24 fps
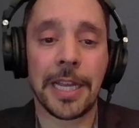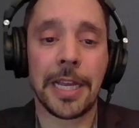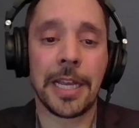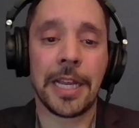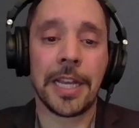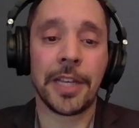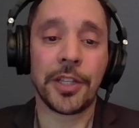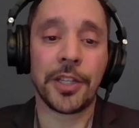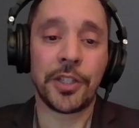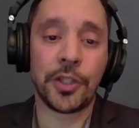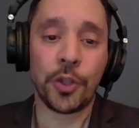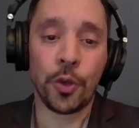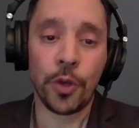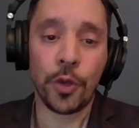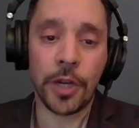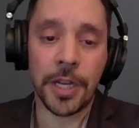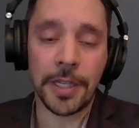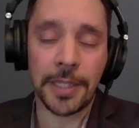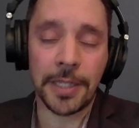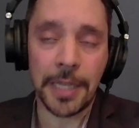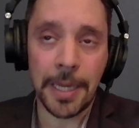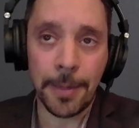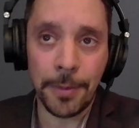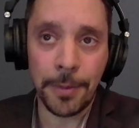his
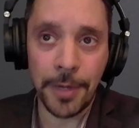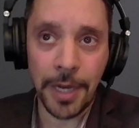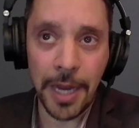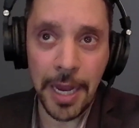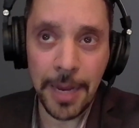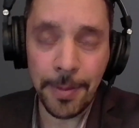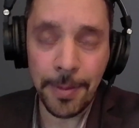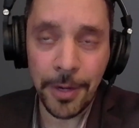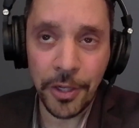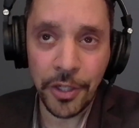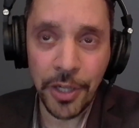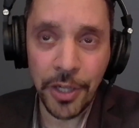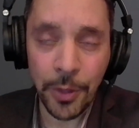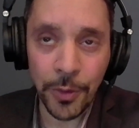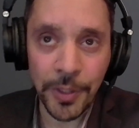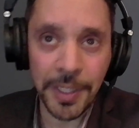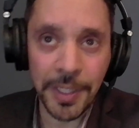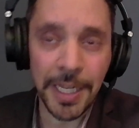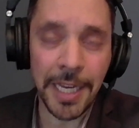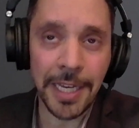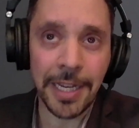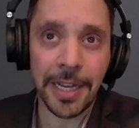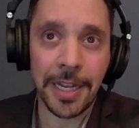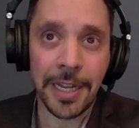student Ibn Qayyim
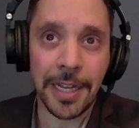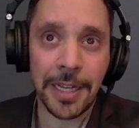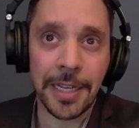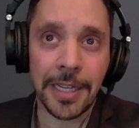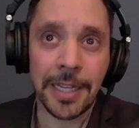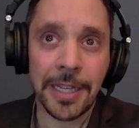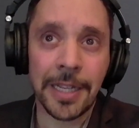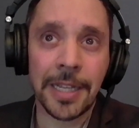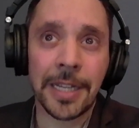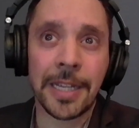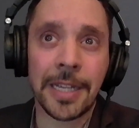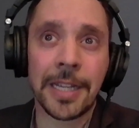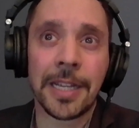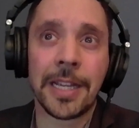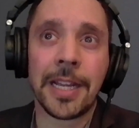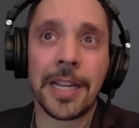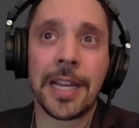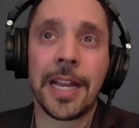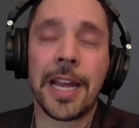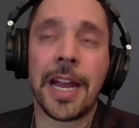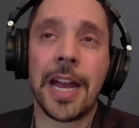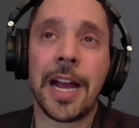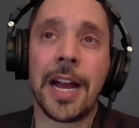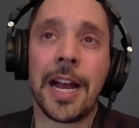al-Jawziyah,
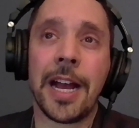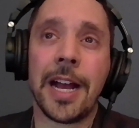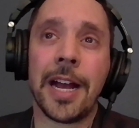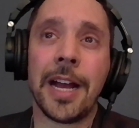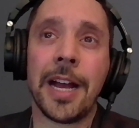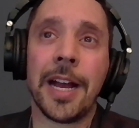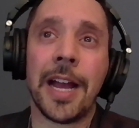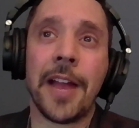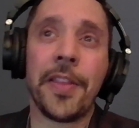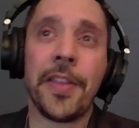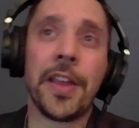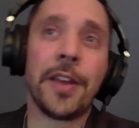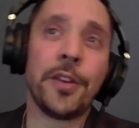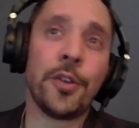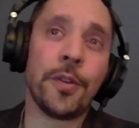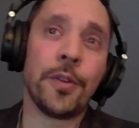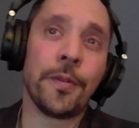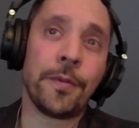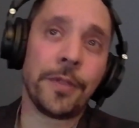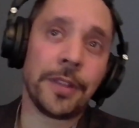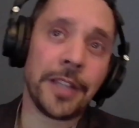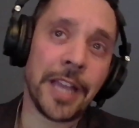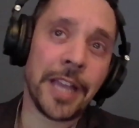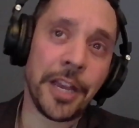and then
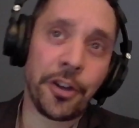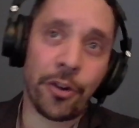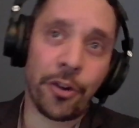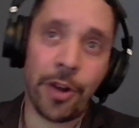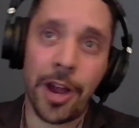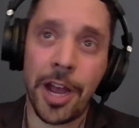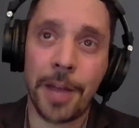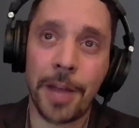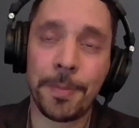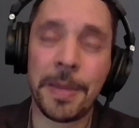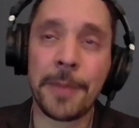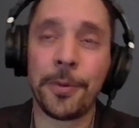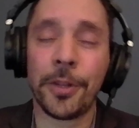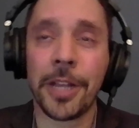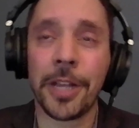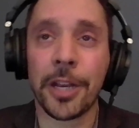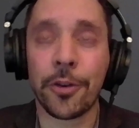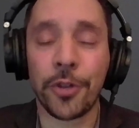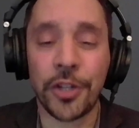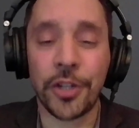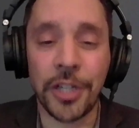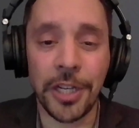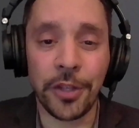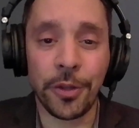later on, people like
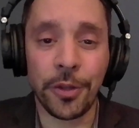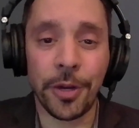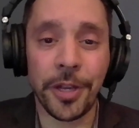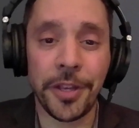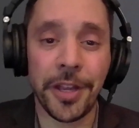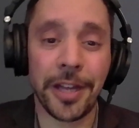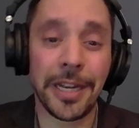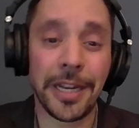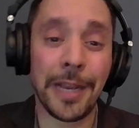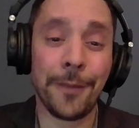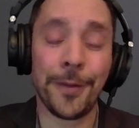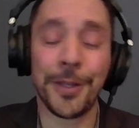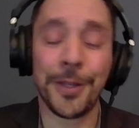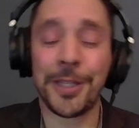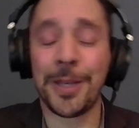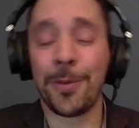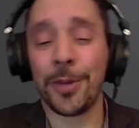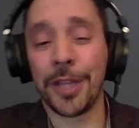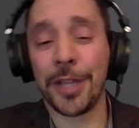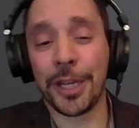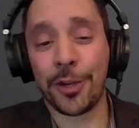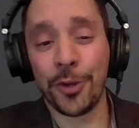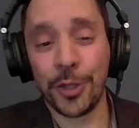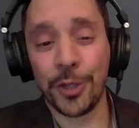Rashid Rida, and even
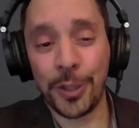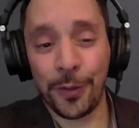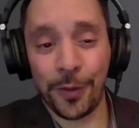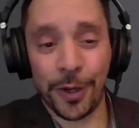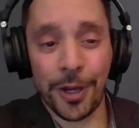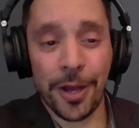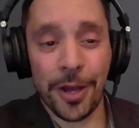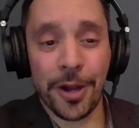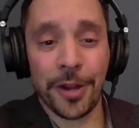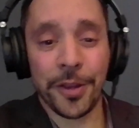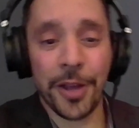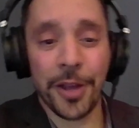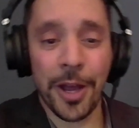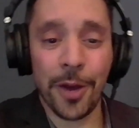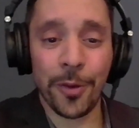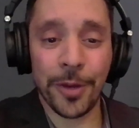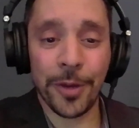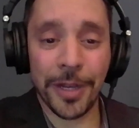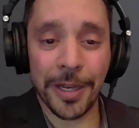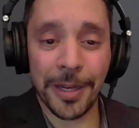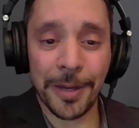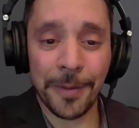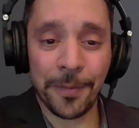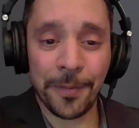someone like Yusuf
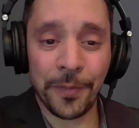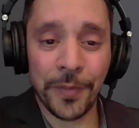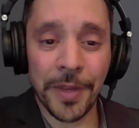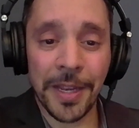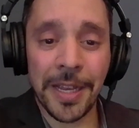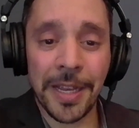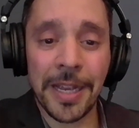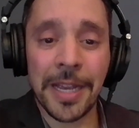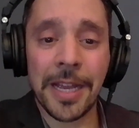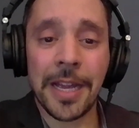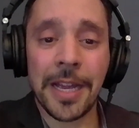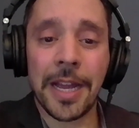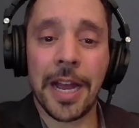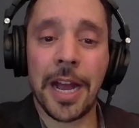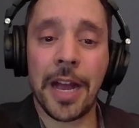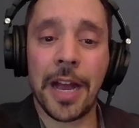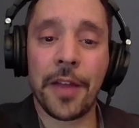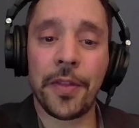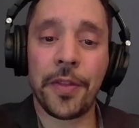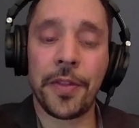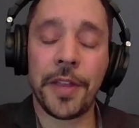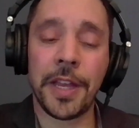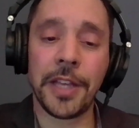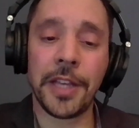al-Qaradawi,
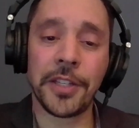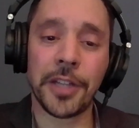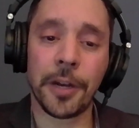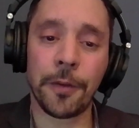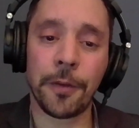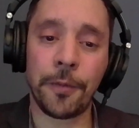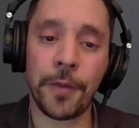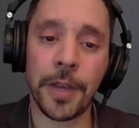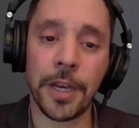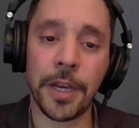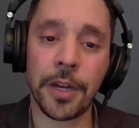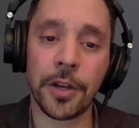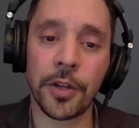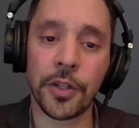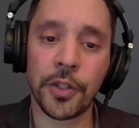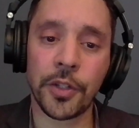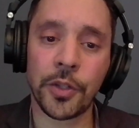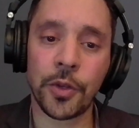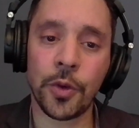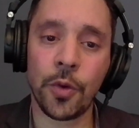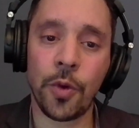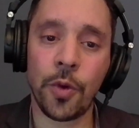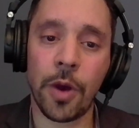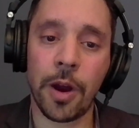these are figures
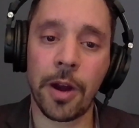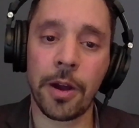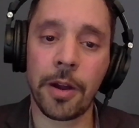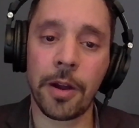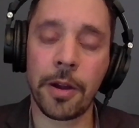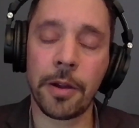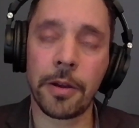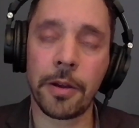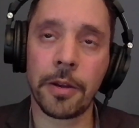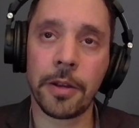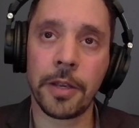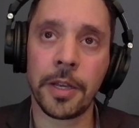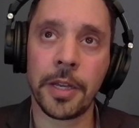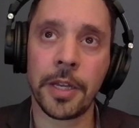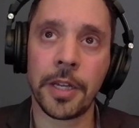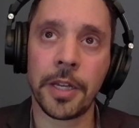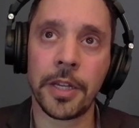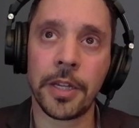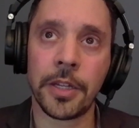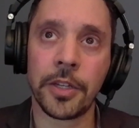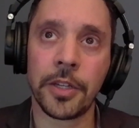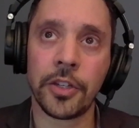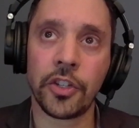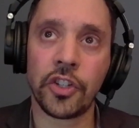who are
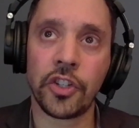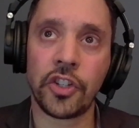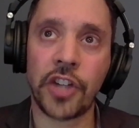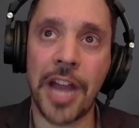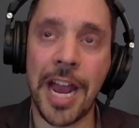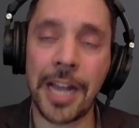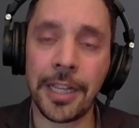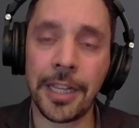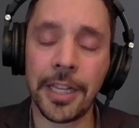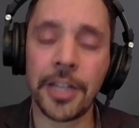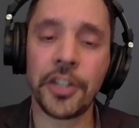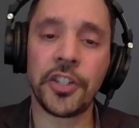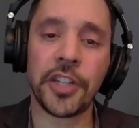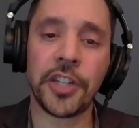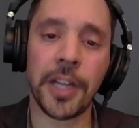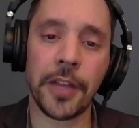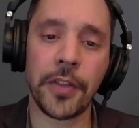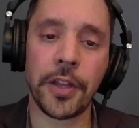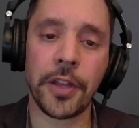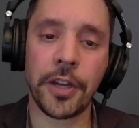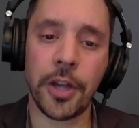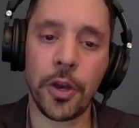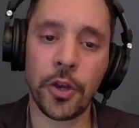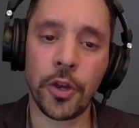challenging
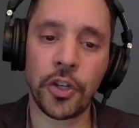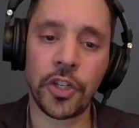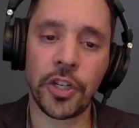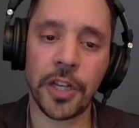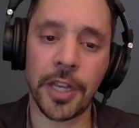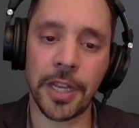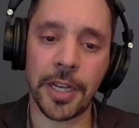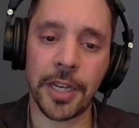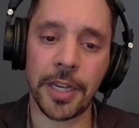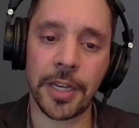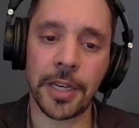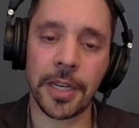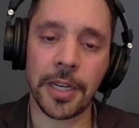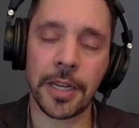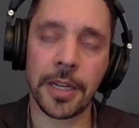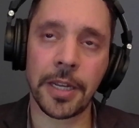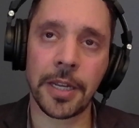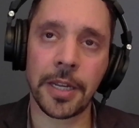the notion,